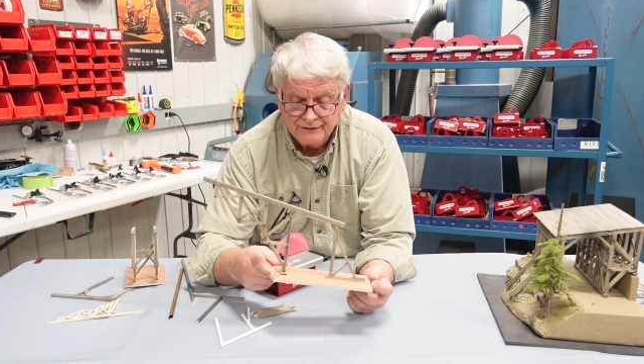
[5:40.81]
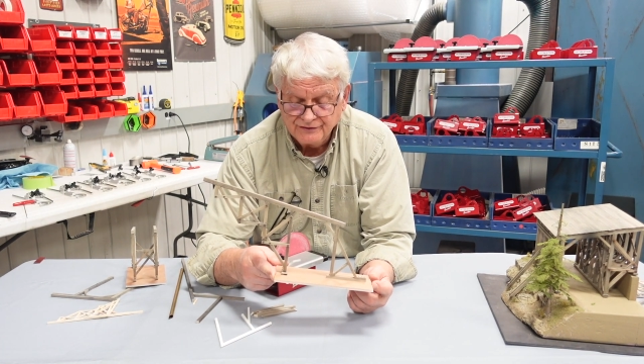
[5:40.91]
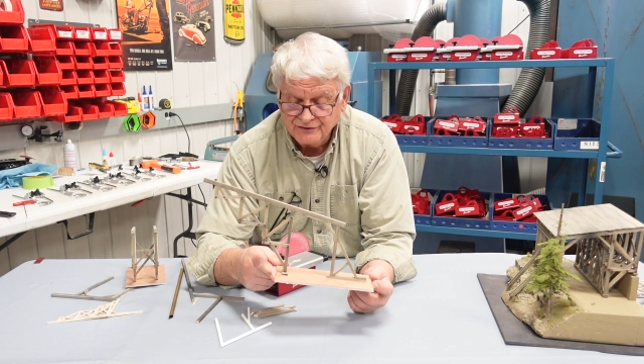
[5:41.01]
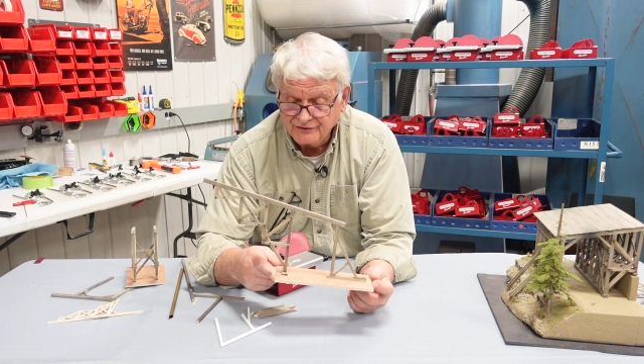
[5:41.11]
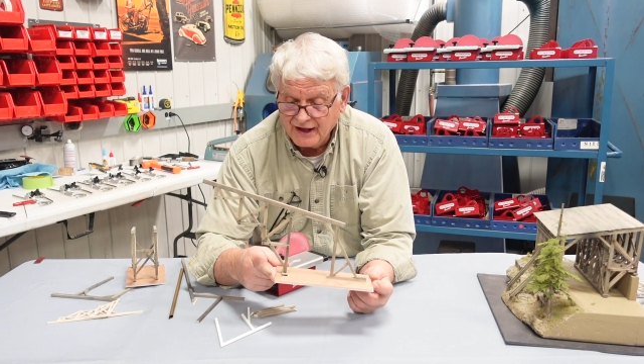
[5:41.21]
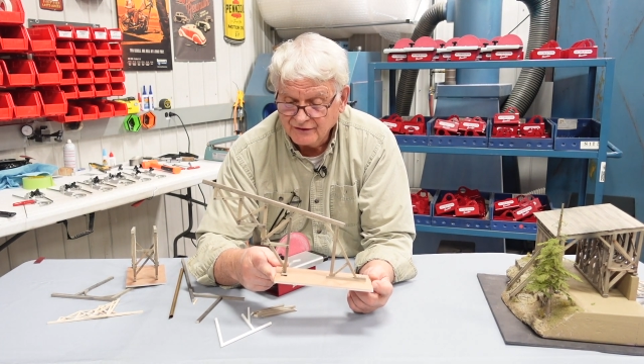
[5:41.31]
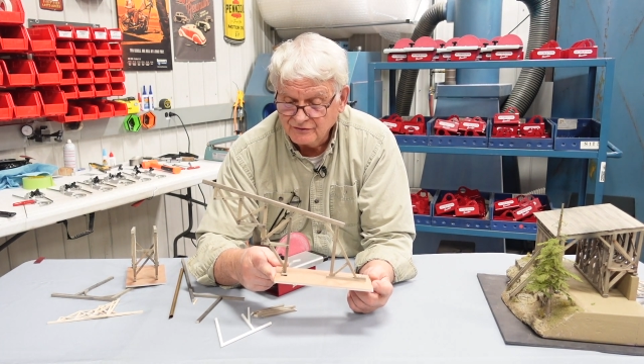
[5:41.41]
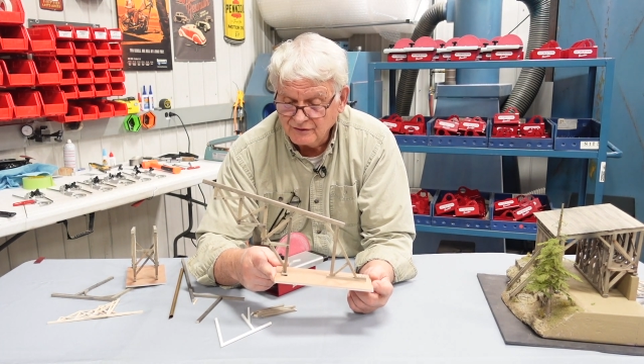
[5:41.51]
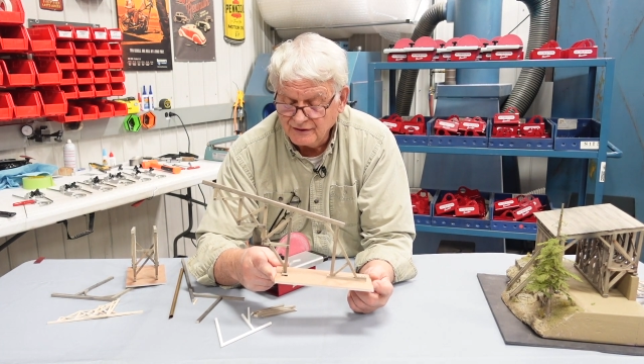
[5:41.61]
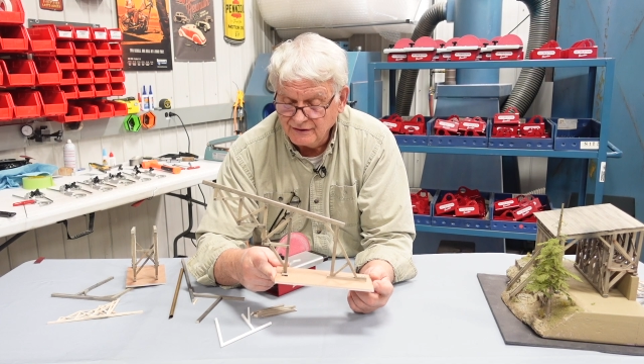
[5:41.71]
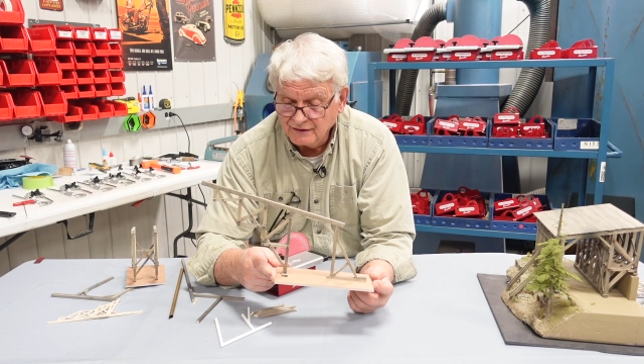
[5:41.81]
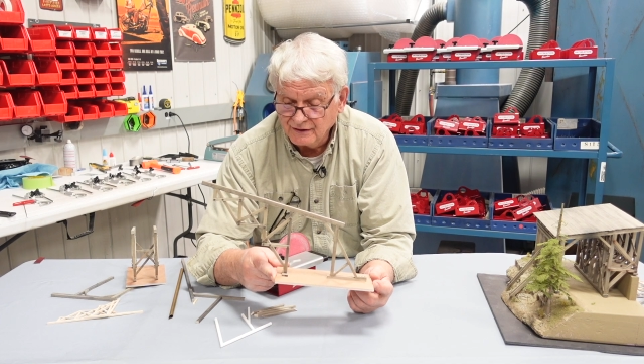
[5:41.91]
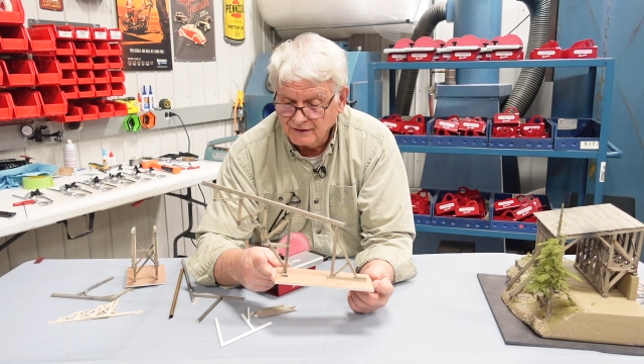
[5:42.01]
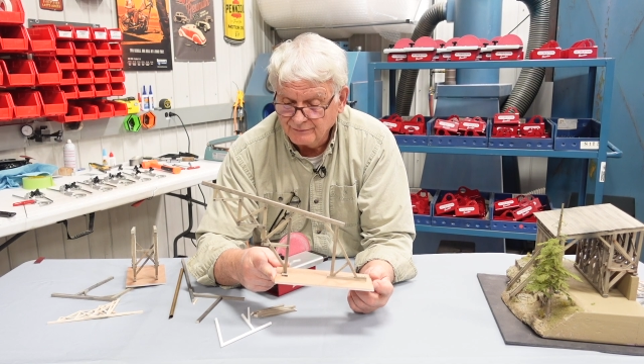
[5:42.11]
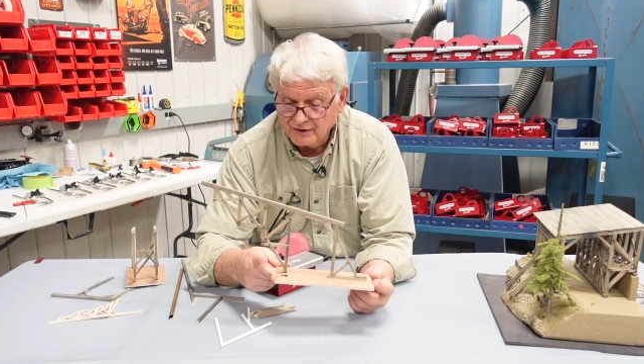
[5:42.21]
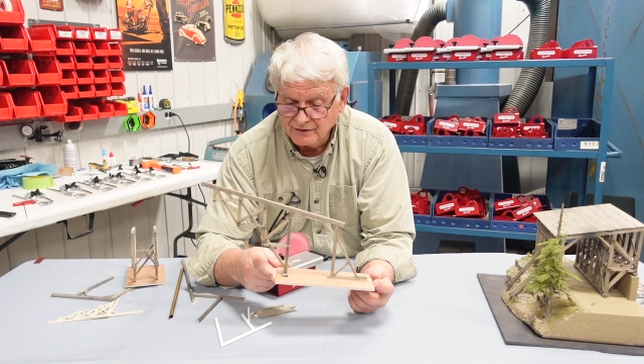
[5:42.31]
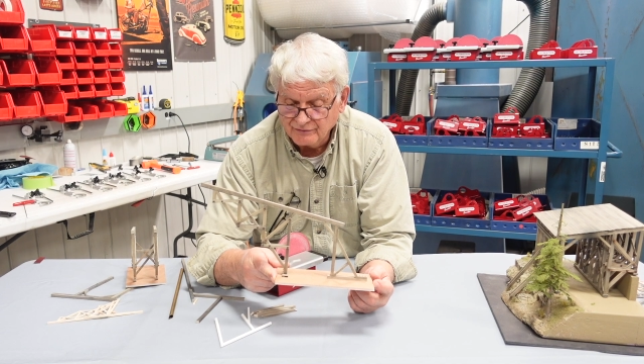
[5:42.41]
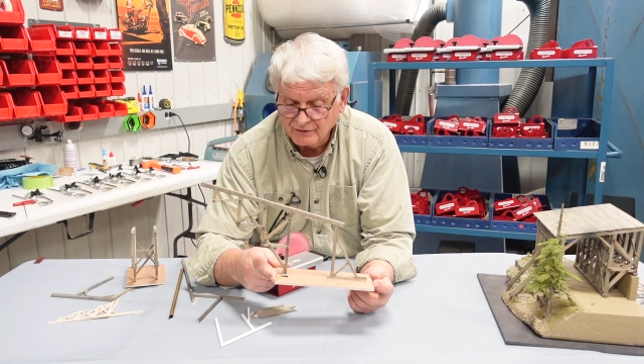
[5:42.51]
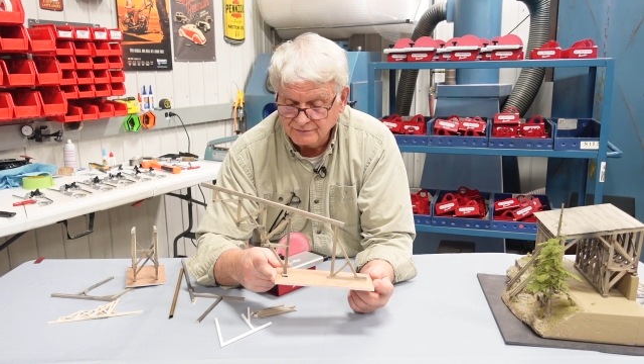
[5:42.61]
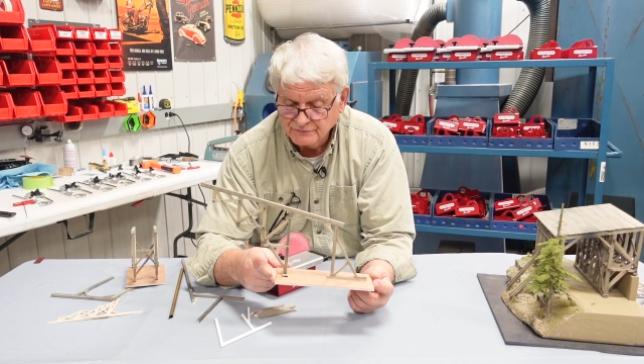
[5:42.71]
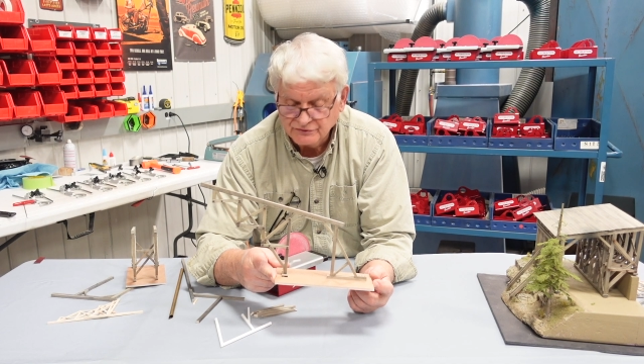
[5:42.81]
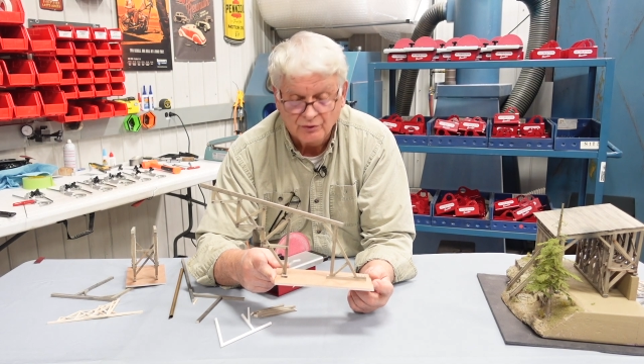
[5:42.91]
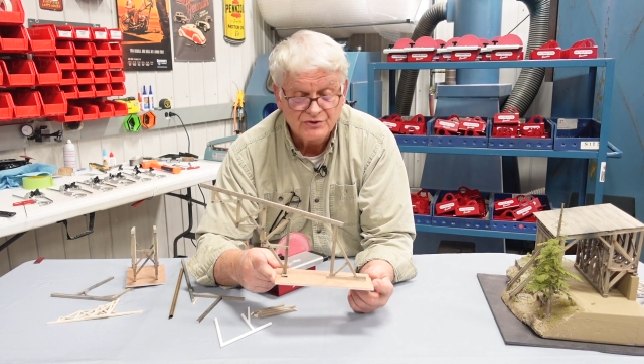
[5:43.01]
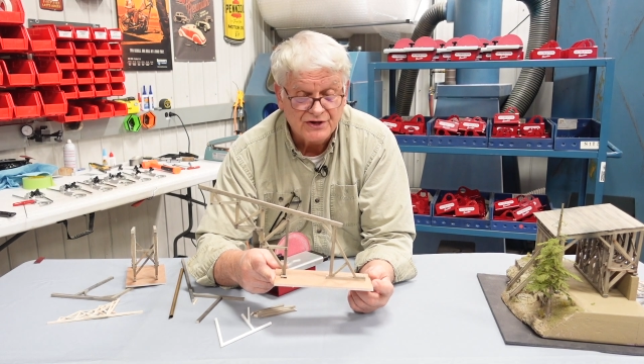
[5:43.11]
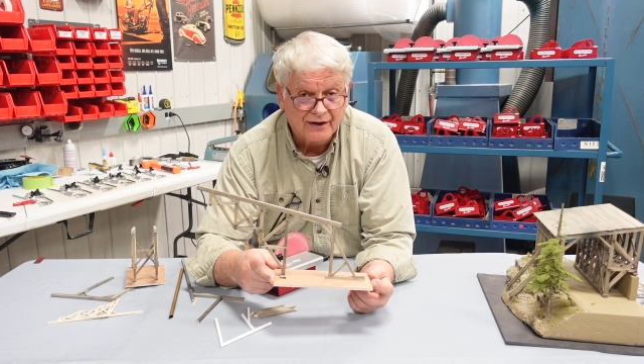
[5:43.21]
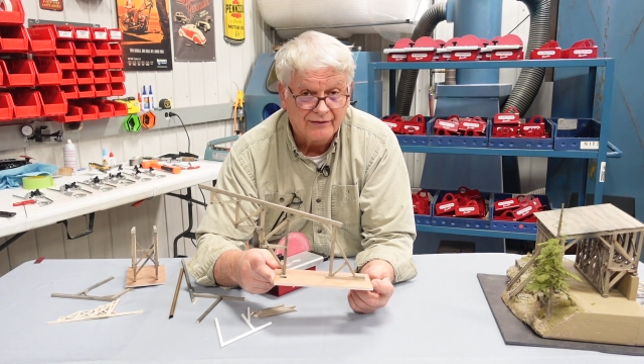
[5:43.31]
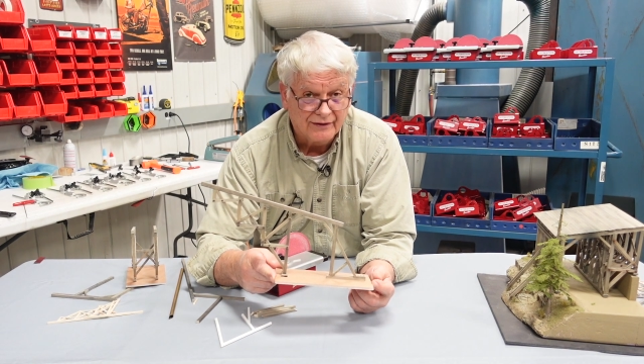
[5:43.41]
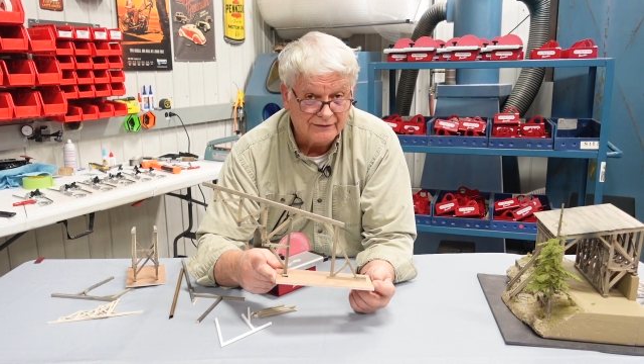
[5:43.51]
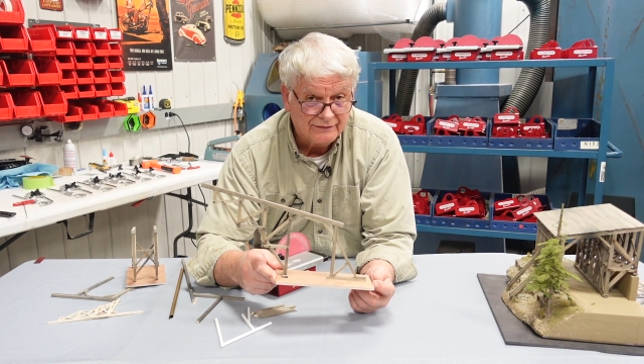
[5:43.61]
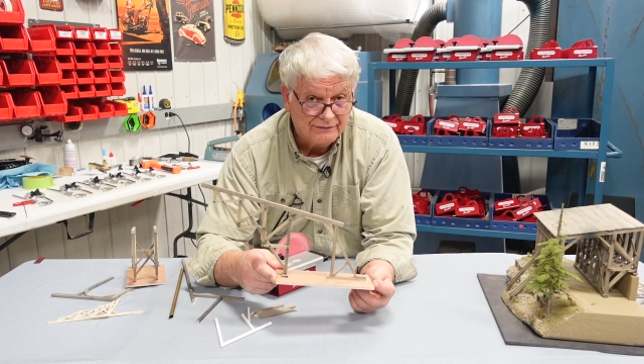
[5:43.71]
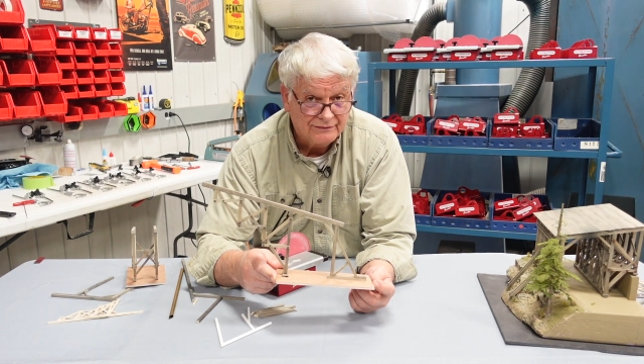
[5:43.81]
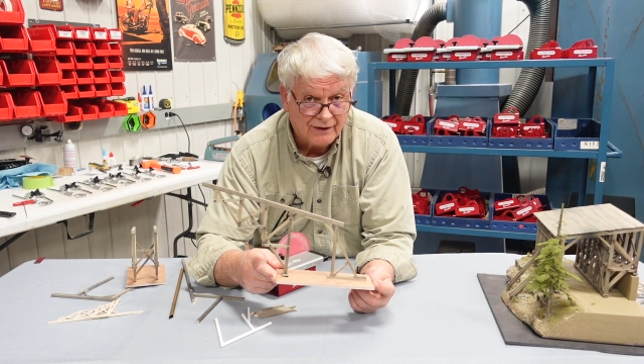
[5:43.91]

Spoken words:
This is actually part of a snow shed that